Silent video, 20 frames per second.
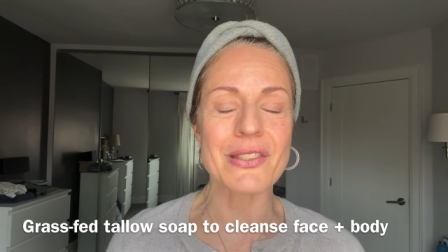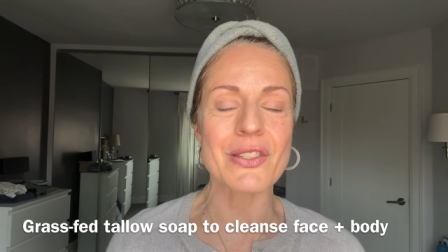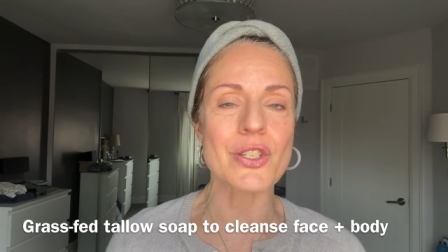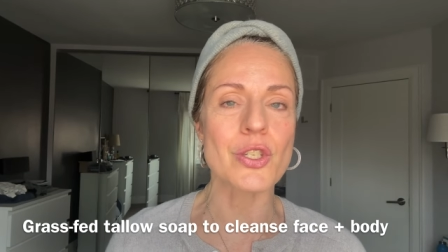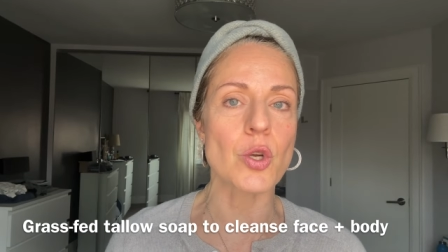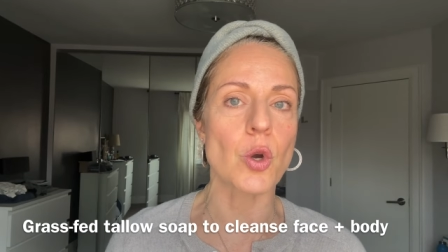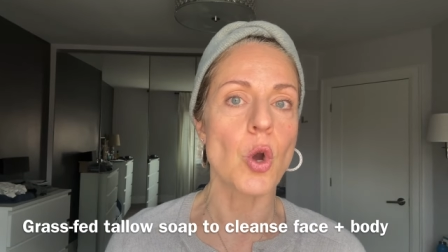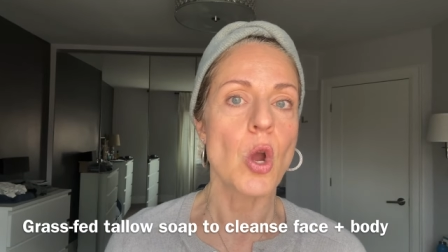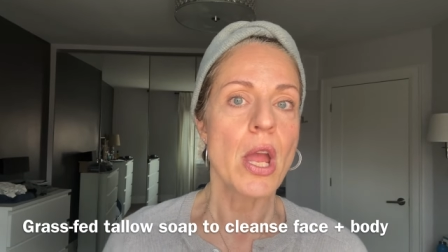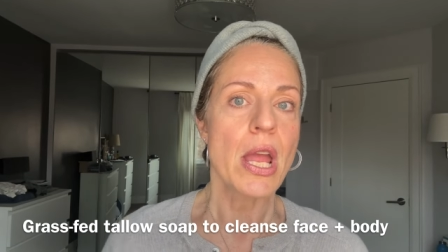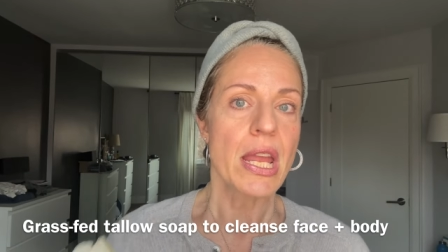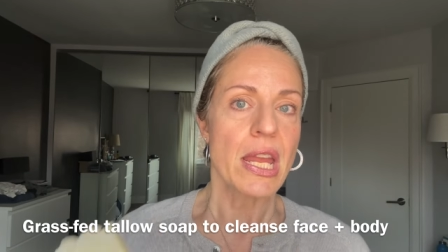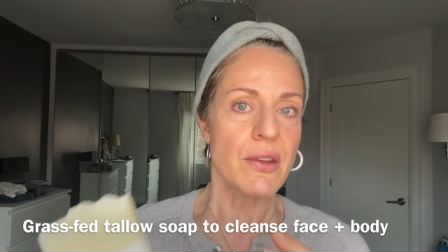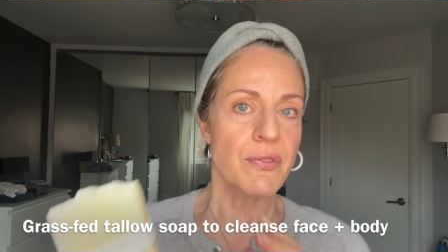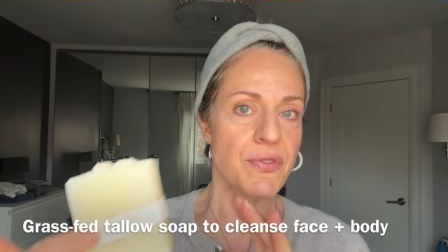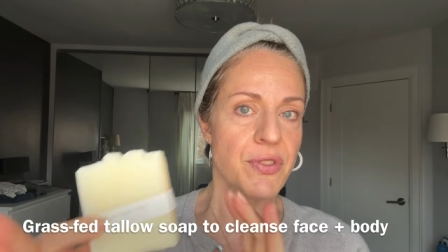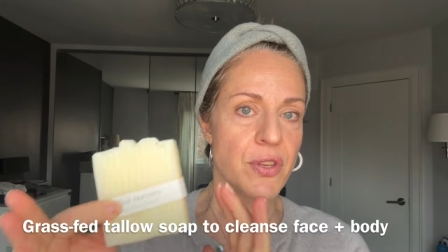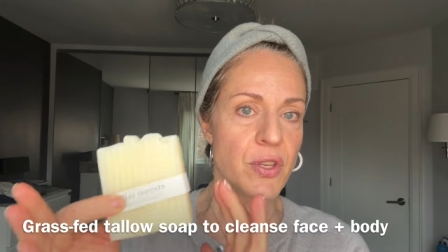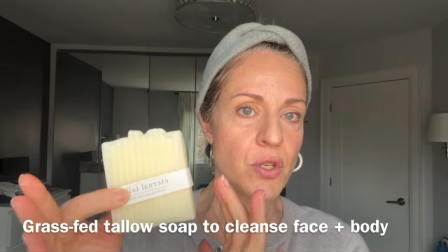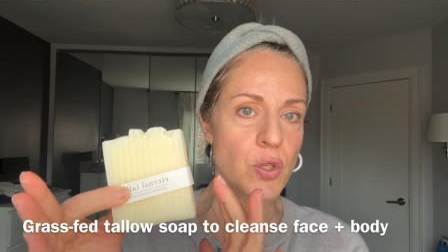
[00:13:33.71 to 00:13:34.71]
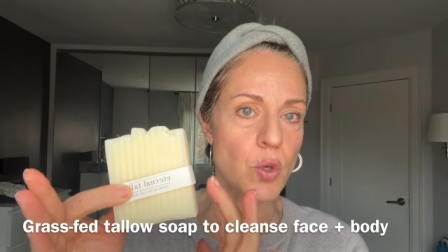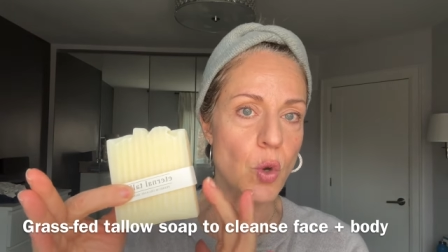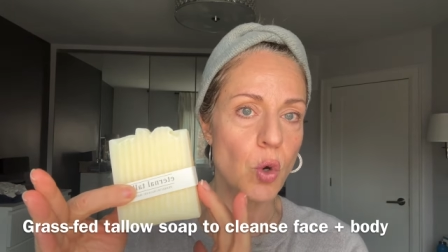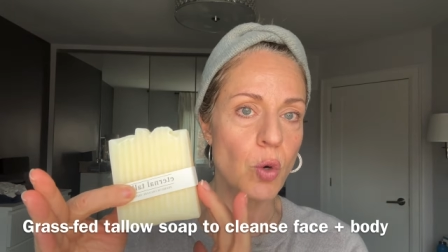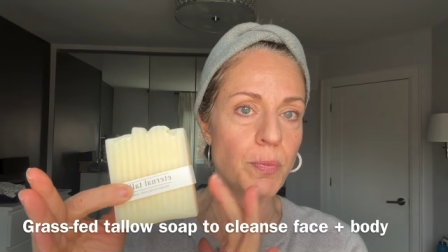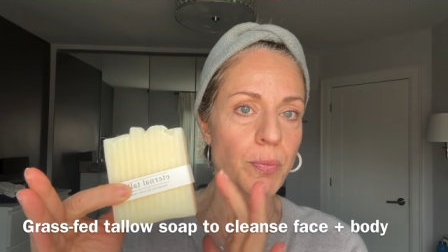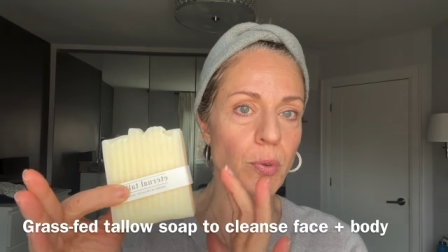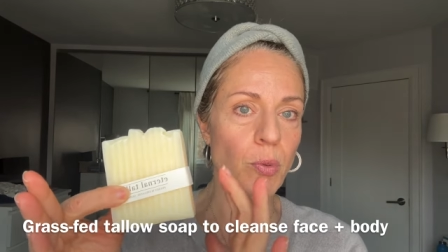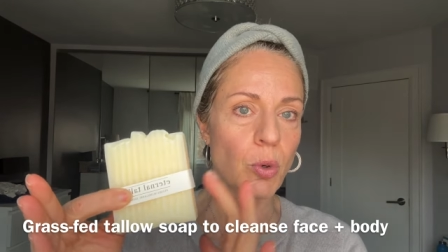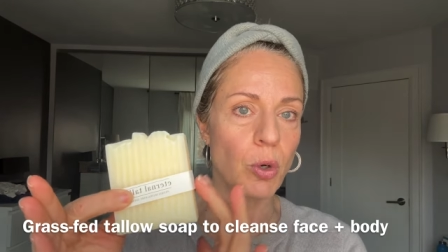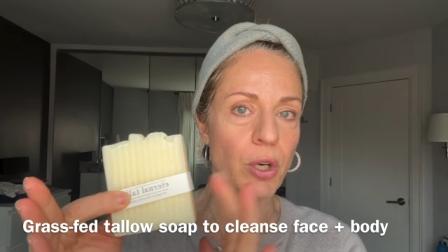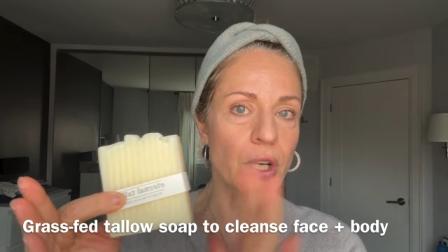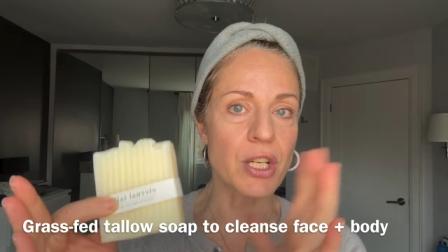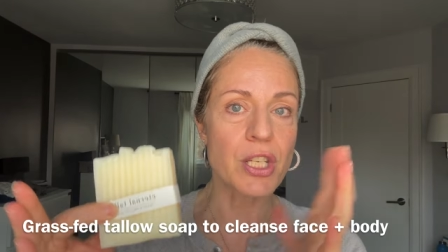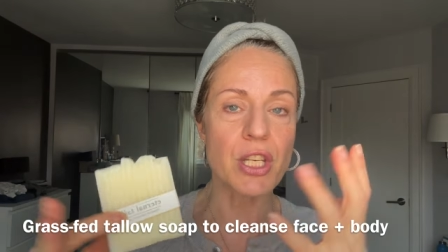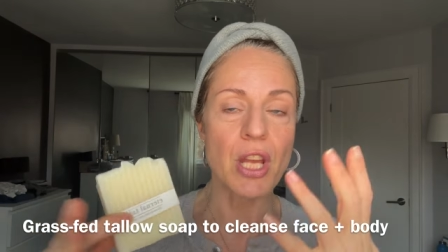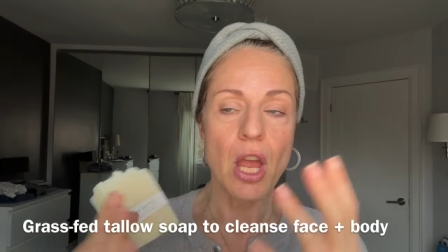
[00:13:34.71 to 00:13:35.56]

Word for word: So if the soap works